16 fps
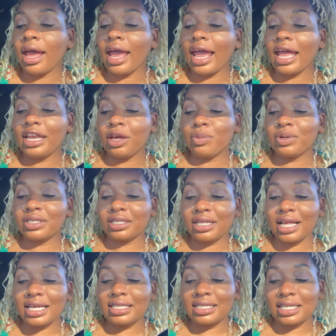and it was
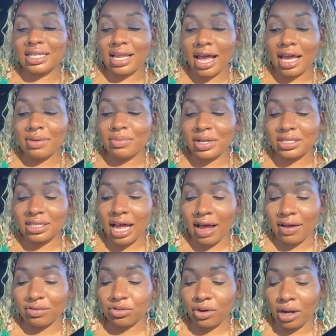less than 9 months
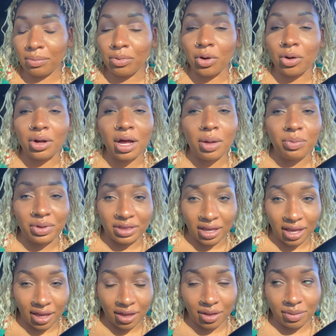after I broke up with
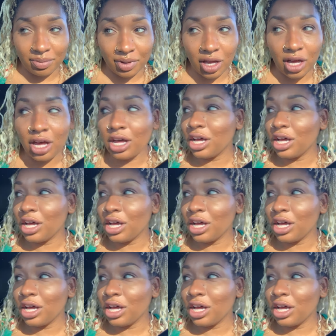him.